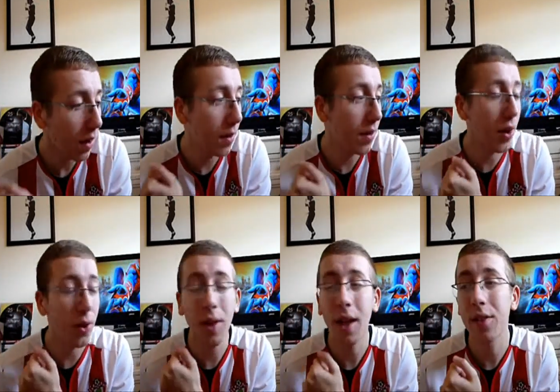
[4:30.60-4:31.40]

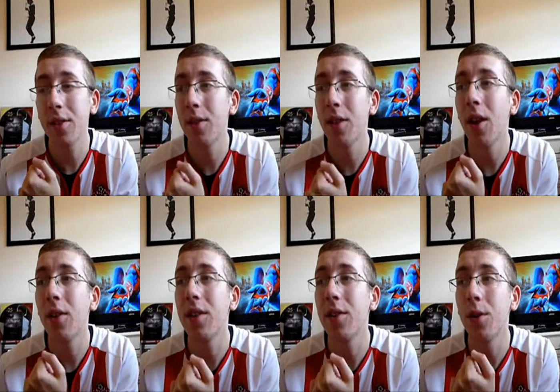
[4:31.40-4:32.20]
So that's the
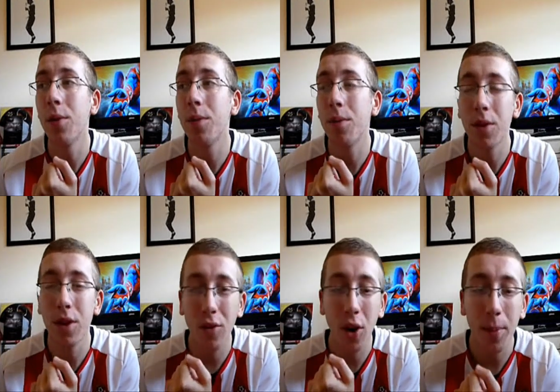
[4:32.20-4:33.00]
only sort of
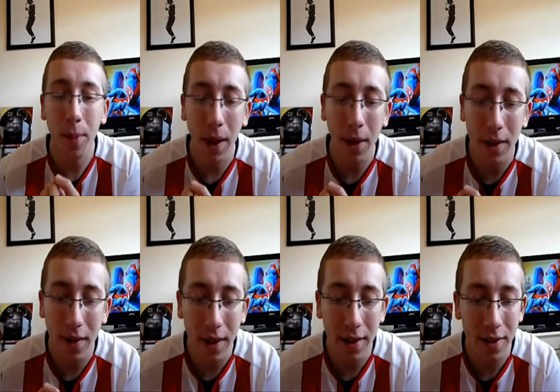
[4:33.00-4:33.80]
gripe about it,
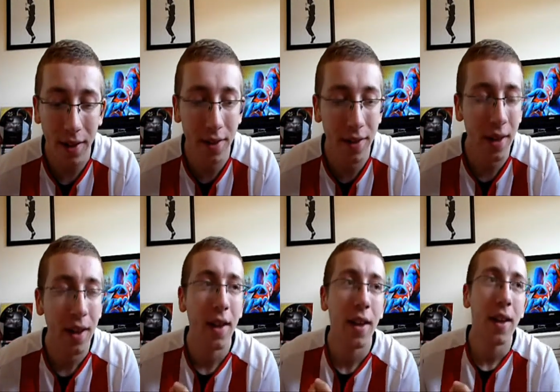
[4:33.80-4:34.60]
that it's
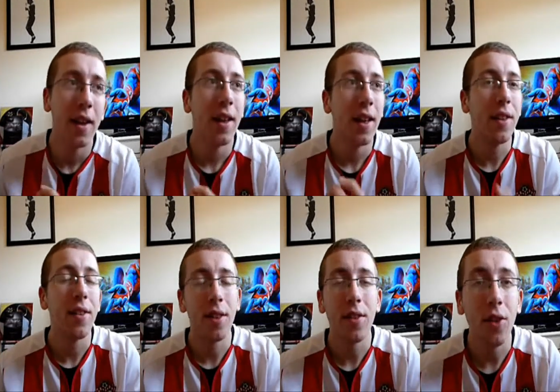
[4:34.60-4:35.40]

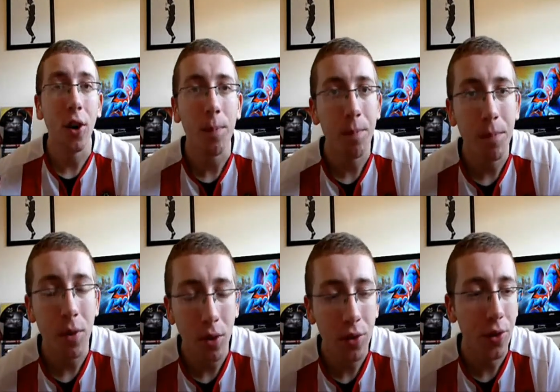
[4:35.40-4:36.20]
not a
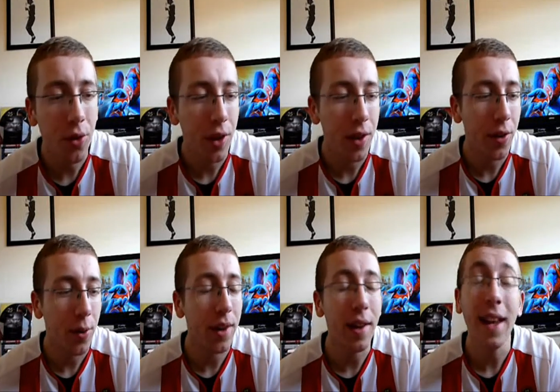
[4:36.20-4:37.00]
long story at
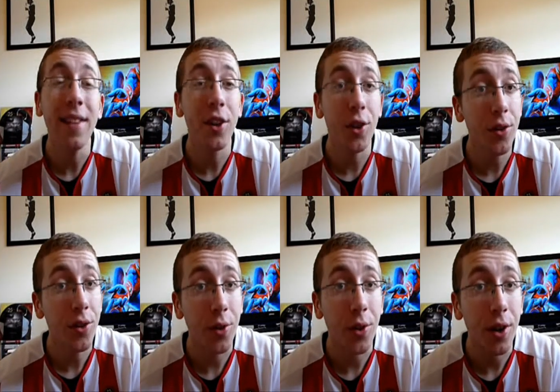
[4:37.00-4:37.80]
all. It is a good
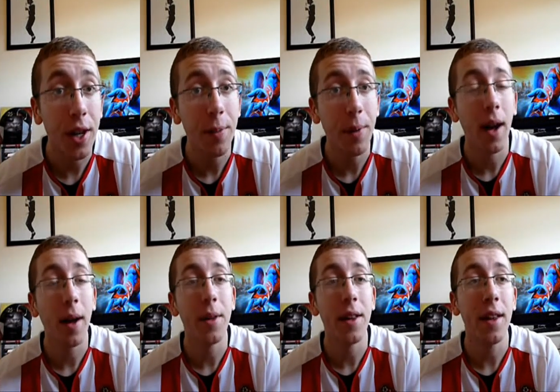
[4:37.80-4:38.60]
story.
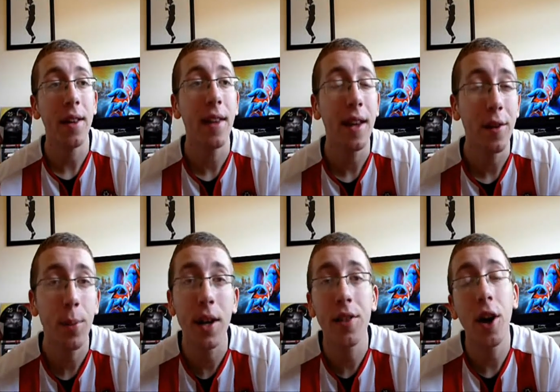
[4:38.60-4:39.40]
It takes
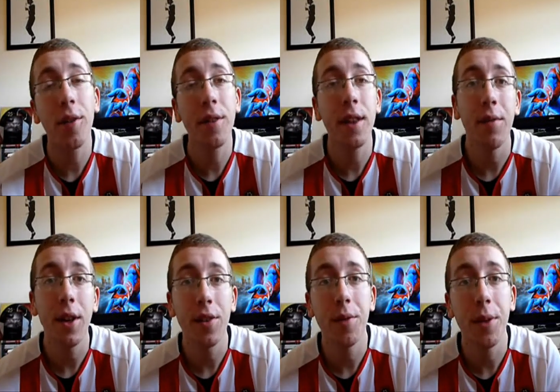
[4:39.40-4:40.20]
place after the
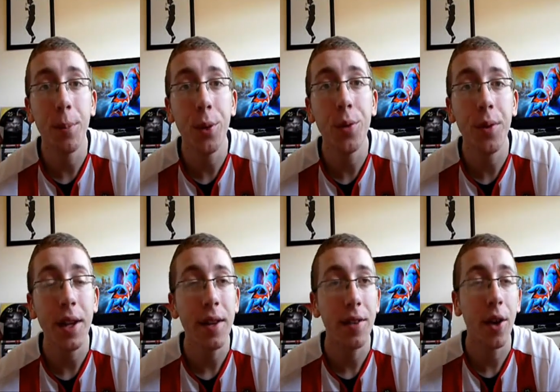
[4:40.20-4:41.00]
events of the
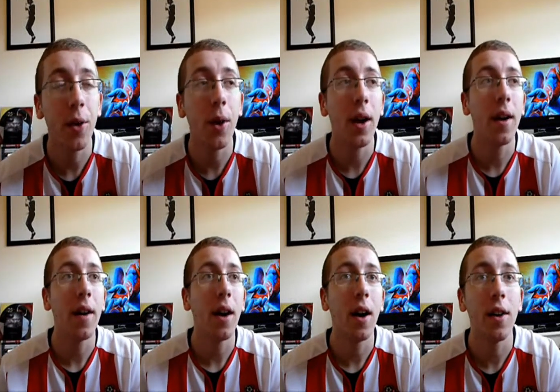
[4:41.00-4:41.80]
movie, so
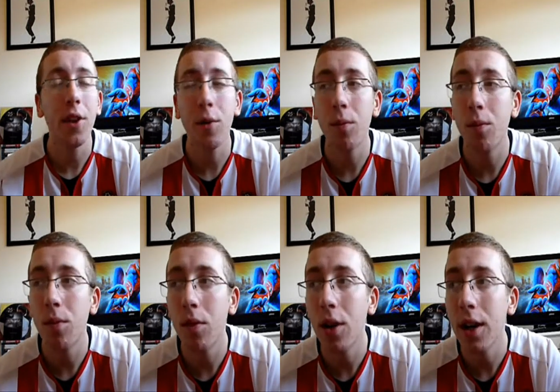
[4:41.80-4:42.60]
I don't
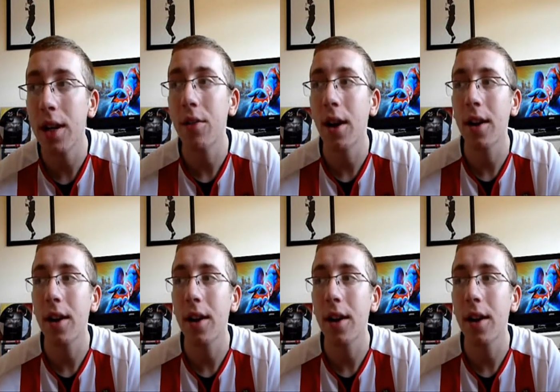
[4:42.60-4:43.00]
really,